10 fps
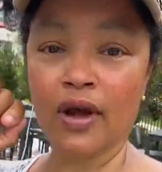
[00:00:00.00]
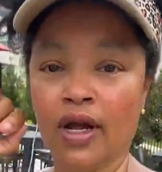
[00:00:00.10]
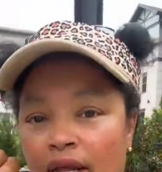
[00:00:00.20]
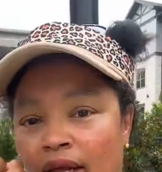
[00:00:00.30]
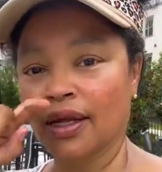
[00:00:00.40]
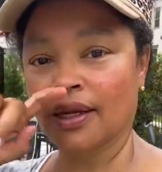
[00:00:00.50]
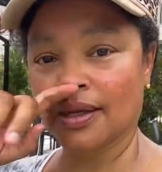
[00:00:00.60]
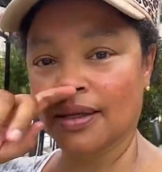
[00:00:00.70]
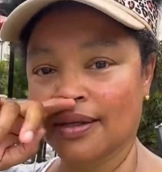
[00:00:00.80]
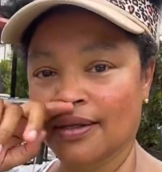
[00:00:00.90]

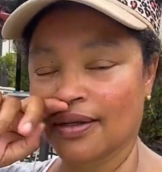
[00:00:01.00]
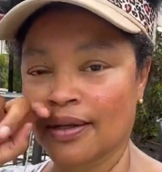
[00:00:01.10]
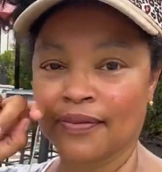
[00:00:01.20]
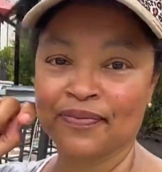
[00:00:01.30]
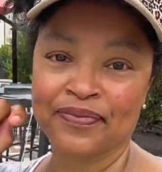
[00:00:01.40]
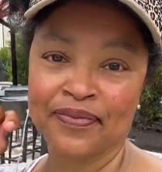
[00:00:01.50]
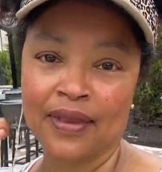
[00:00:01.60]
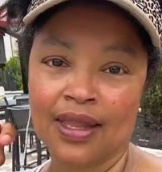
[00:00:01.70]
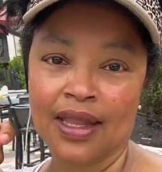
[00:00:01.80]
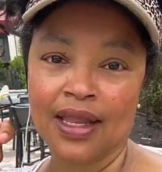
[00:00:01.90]
Friday.
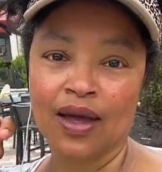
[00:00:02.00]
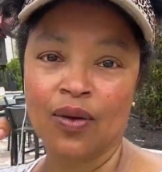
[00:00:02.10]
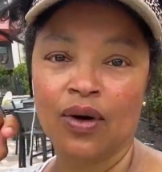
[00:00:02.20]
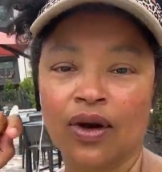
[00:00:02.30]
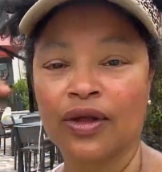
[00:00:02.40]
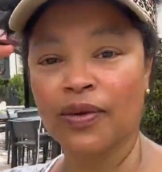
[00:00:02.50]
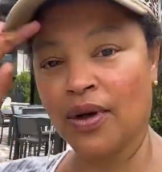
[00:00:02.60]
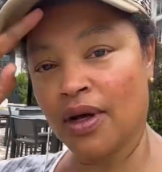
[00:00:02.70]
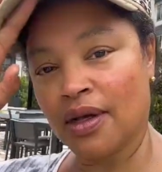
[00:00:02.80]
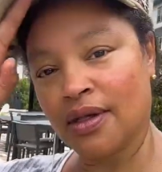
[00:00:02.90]
How are
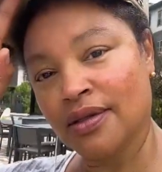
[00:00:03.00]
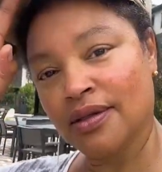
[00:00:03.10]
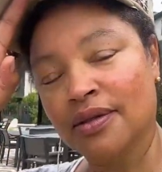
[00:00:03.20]
you all?